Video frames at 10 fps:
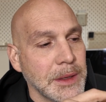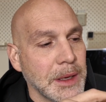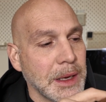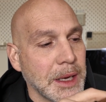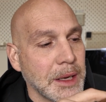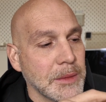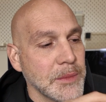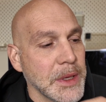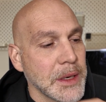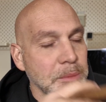
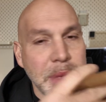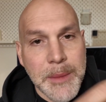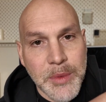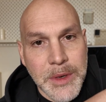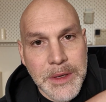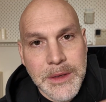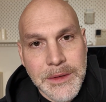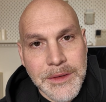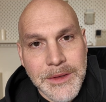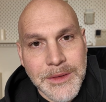in a peppery
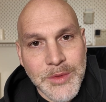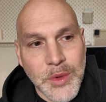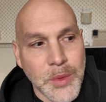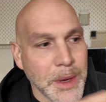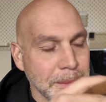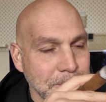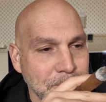sort of way,